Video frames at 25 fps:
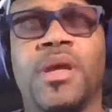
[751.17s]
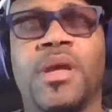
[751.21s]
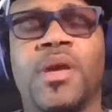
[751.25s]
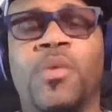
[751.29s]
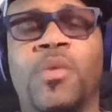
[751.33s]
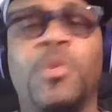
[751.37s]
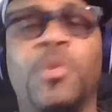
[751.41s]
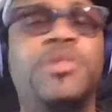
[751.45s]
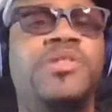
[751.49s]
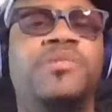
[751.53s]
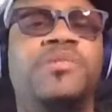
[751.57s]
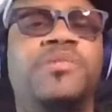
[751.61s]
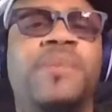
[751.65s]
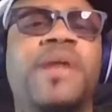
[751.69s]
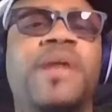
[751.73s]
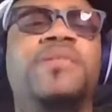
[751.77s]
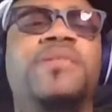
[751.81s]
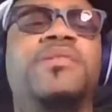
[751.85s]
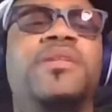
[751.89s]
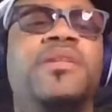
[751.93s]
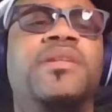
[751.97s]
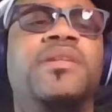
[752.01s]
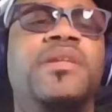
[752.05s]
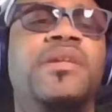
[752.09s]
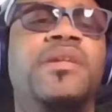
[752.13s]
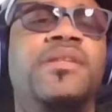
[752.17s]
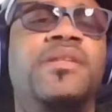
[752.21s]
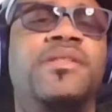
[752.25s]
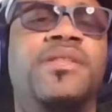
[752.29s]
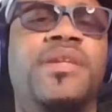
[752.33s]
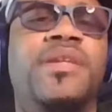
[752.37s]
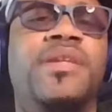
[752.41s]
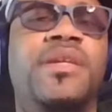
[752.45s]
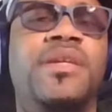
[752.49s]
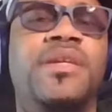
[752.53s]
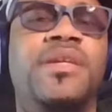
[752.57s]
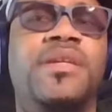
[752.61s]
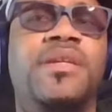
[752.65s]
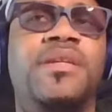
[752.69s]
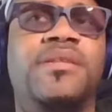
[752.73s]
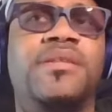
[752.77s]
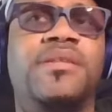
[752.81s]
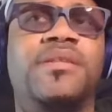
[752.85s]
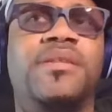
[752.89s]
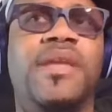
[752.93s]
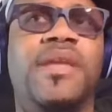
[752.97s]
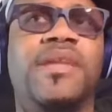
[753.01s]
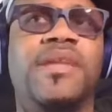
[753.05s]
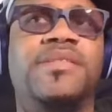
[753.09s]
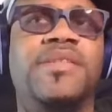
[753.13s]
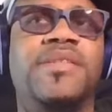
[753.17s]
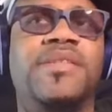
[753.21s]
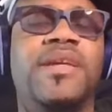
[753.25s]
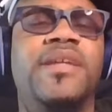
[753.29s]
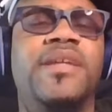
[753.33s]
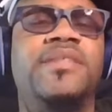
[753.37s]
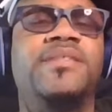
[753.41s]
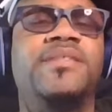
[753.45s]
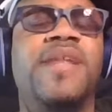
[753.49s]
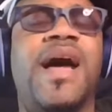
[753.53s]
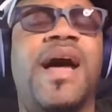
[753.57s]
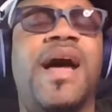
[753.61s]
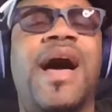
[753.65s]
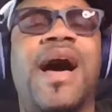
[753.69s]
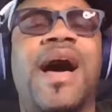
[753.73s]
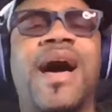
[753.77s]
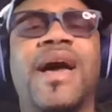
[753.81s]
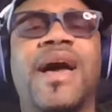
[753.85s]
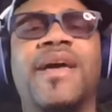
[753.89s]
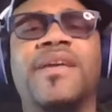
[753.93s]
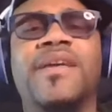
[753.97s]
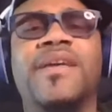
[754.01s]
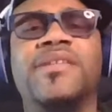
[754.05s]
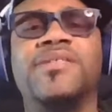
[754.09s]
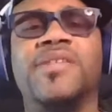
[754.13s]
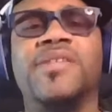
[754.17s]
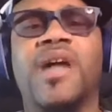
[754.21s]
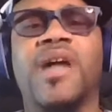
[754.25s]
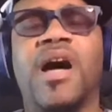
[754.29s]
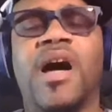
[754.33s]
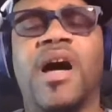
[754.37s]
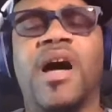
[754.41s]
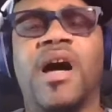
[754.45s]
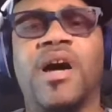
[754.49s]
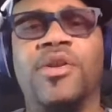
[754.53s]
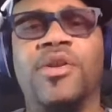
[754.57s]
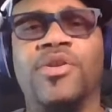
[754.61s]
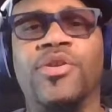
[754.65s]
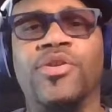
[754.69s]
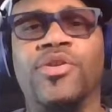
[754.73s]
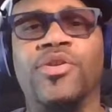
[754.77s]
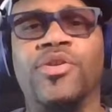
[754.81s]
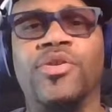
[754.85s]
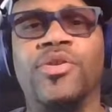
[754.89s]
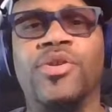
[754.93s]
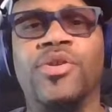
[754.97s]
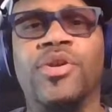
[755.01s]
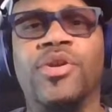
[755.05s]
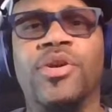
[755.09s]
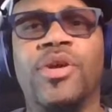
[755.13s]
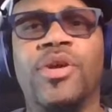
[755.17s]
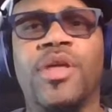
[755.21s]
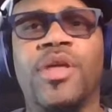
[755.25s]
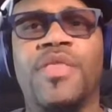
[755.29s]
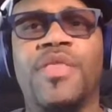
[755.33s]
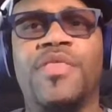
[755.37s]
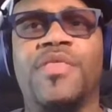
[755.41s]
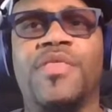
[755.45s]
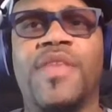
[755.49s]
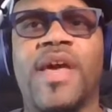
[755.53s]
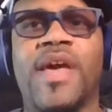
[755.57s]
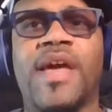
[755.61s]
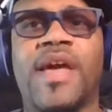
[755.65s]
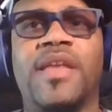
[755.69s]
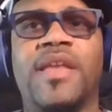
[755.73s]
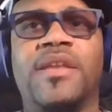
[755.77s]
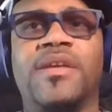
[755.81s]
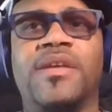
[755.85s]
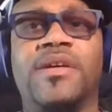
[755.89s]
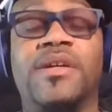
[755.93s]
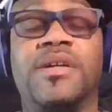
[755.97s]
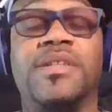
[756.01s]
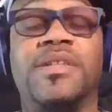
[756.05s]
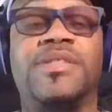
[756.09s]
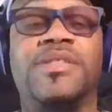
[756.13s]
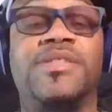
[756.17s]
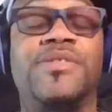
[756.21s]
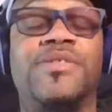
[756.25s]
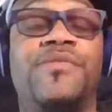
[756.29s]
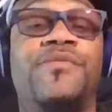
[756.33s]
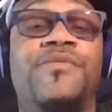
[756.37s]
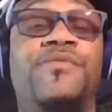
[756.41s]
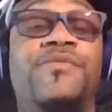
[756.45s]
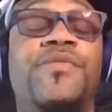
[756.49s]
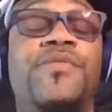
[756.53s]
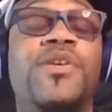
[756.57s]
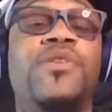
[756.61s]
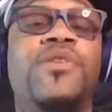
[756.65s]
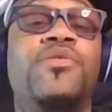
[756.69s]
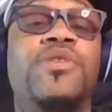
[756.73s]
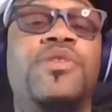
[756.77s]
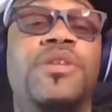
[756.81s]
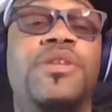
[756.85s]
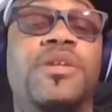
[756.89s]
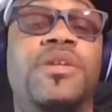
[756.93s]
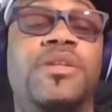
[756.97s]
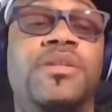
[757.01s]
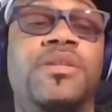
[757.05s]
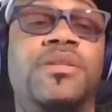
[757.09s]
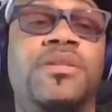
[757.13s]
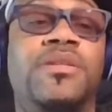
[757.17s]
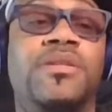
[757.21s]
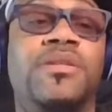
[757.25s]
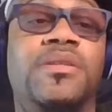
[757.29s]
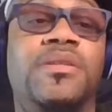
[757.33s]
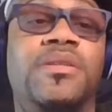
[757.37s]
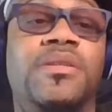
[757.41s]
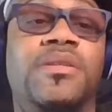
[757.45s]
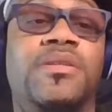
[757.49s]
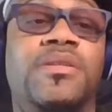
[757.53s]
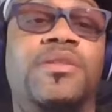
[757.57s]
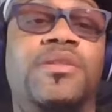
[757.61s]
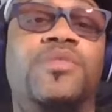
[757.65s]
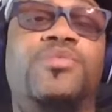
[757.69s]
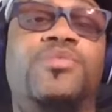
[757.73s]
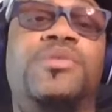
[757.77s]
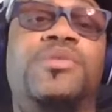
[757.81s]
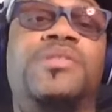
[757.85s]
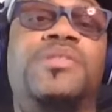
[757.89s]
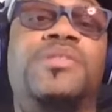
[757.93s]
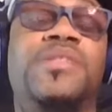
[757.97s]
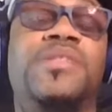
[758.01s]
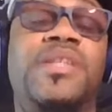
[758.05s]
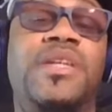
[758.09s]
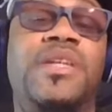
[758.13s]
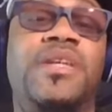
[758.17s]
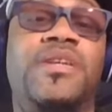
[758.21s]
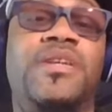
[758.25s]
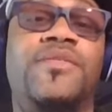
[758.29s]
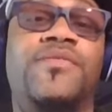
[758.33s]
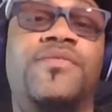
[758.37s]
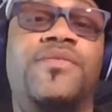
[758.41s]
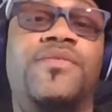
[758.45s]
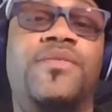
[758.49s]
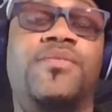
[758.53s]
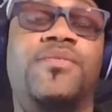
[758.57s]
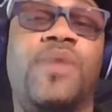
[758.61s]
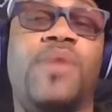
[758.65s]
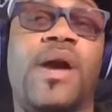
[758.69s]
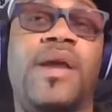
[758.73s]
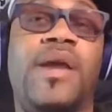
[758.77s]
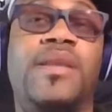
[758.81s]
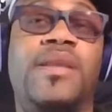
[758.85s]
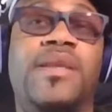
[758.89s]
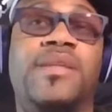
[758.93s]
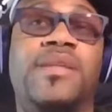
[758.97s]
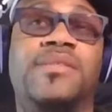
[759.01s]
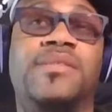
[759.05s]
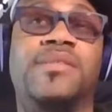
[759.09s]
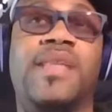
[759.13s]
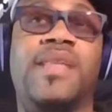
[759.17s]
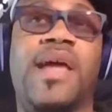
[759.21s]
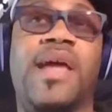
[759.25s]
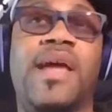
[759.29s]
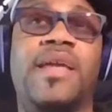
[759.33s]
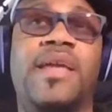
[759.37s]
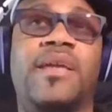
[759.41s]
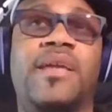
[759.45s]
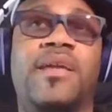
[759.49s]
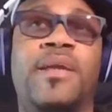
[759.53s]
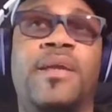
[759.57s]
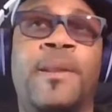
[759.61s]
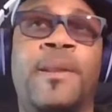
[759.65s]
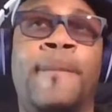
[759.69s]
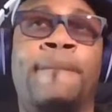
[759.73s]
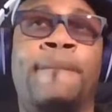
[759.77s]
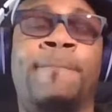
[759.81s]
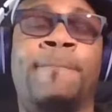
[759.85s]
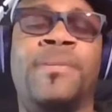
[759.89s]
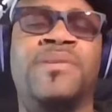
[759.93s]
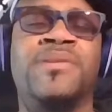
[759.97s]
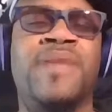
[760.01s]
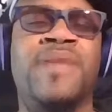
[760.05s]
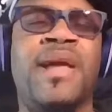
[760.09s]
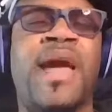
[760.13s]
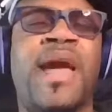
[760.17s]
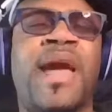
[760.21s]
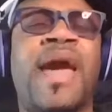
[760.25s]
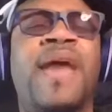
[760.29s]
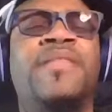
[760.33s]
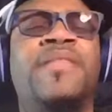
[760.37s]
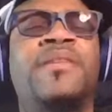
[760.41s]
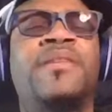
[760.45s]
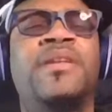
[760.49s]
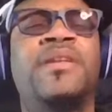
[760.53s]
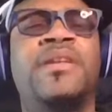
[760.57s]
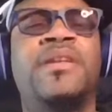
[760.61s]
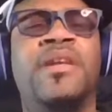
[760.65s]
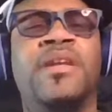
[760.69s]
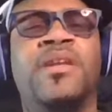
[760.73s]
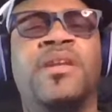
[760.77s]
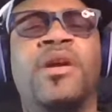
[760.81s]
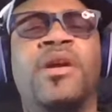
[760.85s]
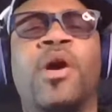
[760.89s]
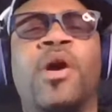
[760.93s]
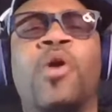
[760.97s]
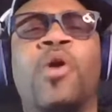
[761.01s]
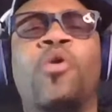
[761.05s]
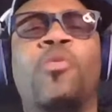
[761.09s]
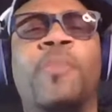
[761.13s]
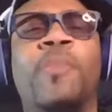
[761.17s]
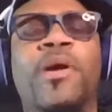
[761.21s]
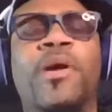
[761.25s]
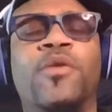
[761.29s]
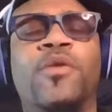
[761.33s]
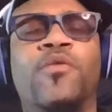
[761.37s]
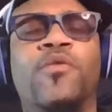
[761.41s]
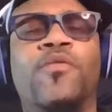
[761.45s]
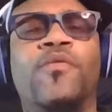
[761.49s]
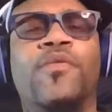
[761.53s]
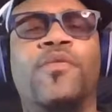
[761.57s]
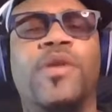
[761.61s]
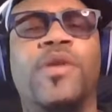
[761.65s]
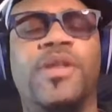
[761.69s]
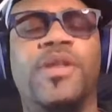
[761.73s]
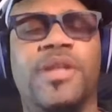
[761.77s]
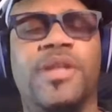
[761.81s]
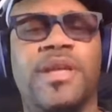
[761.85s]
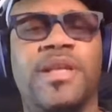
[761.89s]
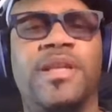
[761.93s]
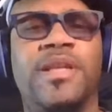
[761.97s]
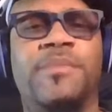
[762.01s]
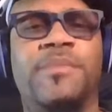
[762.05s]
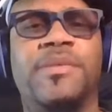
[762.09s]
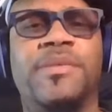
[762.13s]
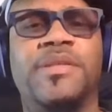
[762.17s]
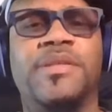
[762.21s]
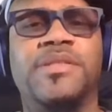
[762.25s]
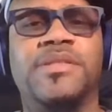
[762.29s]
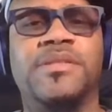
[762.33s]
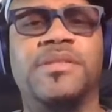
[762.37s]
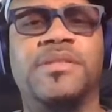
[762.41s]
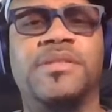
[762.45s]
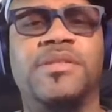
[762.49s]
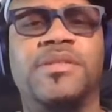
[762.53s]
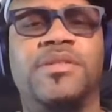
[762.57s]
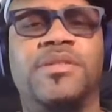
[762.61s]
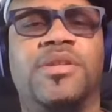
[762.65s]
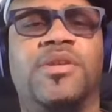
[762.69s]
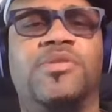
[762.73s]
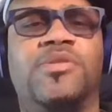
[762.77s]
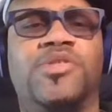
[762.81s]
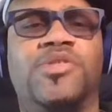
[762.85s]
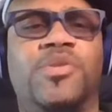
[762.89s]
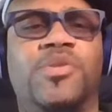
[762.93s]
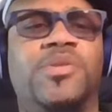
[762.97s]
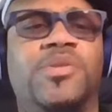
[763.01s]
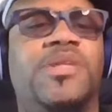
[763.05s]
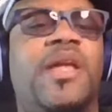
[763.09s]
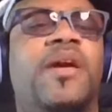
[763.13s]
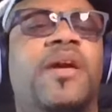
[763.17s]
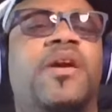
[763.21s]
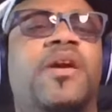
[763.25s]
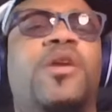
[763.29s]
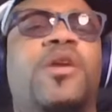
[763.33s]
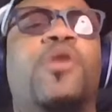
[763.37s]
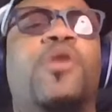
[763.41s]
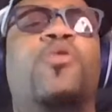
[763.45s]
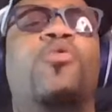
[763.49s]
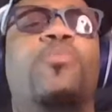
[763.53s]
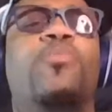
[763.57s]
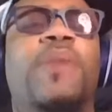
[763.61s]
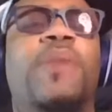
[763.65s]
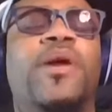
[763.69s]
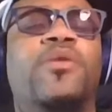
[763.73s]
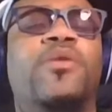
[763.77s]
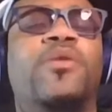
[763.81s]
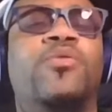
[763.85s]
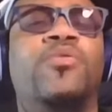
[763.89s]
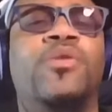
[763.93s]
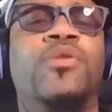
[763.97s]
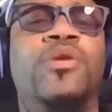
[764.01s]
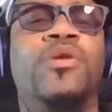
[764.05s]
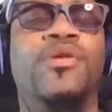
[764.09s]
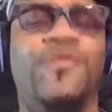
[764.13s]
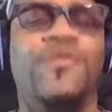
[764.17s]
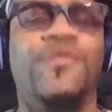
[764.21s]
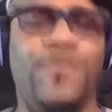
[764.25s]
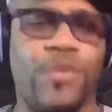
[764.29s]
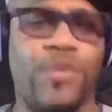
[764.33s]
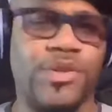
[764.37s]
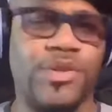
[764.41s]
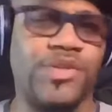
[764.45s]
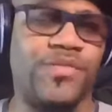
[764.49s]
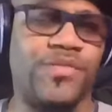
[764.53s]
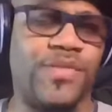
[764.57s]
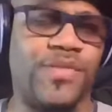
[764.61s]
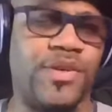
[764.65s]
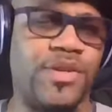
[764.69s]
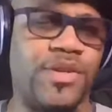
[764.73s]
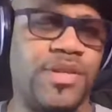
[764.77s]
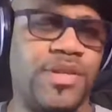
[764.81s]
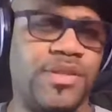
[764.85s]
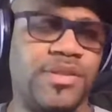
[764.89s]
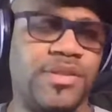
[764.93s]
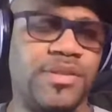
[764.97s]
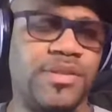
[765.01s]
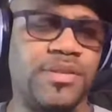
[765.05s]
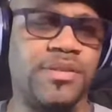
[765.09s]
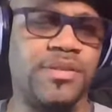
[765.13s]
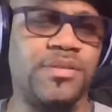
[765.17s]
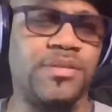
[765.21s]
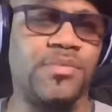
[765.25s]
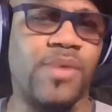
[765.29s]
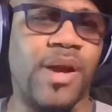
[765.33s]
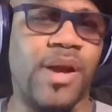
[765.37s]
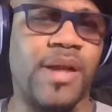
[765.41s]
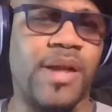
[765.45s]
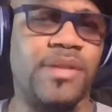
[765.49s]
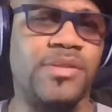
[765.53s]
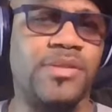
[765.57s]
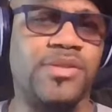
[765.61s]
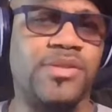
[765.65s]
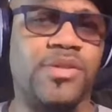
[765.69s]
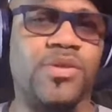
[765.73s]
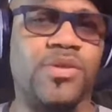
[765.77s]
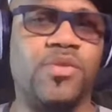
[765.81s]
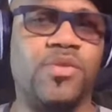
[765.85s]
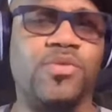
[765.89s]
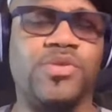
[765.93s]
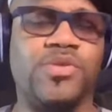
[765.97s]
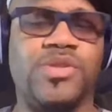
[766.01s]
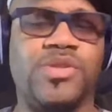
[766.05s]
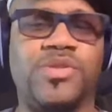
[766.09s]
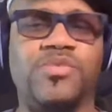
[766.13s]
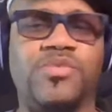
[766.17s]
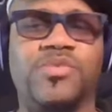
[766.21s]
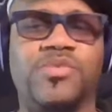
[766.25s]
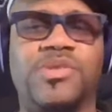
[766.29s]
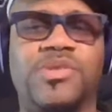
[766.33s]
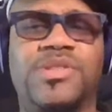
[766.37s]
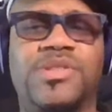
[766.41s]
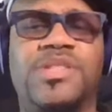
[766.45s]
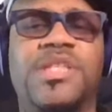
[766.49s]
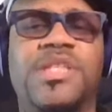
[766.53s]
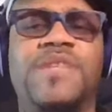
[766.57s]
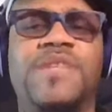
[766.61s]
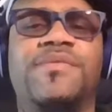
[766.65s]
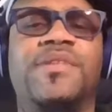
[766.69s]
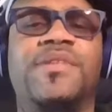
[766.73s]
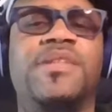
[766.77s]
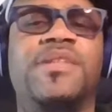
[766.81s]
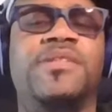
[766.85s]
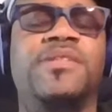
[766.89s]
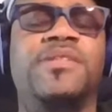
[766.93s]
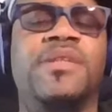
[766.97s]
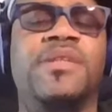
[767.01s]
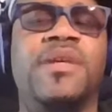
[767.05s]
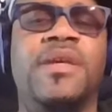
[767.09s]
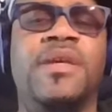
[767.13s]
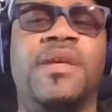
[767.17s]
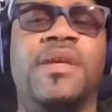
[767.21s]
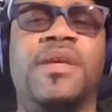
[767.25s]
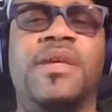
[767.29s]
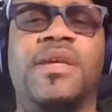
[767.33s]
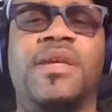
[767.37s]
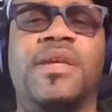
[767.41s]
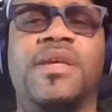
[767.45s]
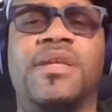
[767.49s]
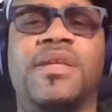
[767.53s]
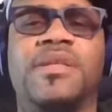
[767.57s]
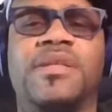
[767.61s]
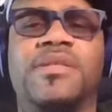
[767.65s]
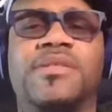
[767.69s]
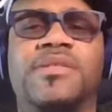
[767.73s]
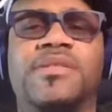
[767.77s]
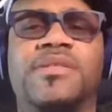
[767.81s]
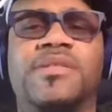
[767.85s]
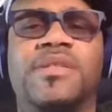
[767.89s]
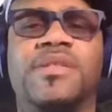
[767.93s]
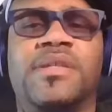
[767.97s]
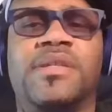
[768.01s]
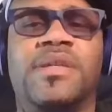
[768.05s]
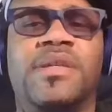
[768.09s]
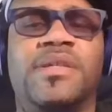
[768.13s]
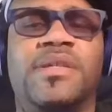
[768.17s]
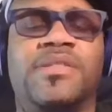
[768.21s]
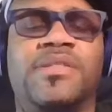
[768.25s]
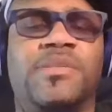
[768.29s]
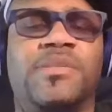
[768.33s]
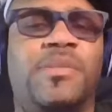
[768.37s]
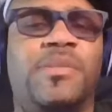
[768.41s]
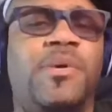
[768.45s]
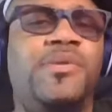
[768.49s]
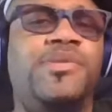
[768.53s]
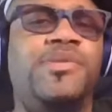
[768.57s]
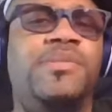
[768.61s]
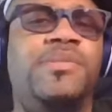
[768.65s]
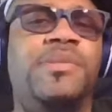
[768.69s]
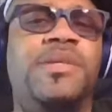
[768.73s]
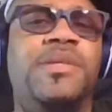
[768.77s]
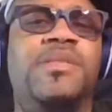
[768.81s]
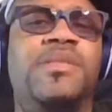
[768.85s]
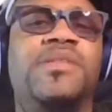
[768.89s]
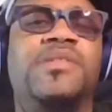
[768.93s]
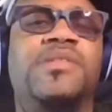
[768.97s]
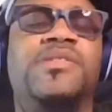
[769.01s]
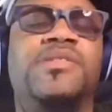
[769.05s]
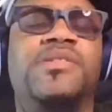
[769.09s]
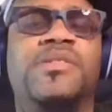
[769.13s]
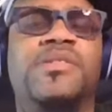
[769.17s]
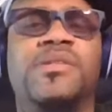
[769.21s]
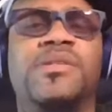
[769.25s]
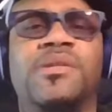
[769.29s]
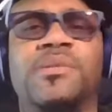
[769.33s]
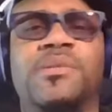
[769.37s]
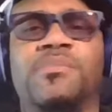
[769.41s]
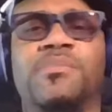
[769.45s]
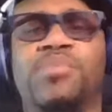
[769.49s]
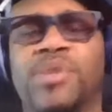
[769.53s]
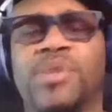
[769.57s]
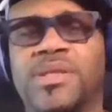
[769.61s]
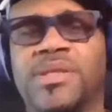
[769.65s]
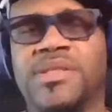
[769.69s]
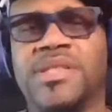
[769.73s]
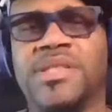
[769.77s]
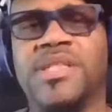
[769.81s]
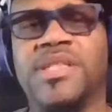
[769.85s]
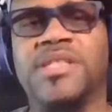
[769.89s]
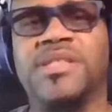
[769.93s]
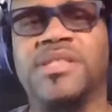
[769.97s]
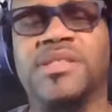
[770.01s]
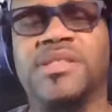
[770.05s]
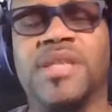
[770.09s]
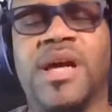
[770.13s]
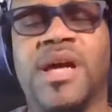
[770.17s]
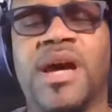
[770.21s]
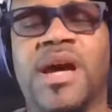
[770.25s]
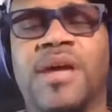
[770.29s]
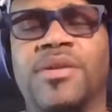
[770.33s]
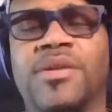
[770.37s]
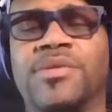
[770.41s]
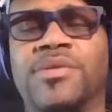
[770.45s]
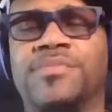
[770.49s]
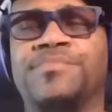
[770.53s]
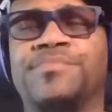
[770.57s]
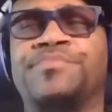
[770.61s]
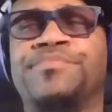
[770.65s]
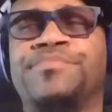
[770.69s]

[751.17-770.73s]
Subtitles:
Which is basically they say it's the highest honor that a civilian could receive, right? It's like an athlete getting a gold medal in the Olympics, you know, so it's like a gold medal for civilians, right? So to receive this is supposed to be this prestigious honor.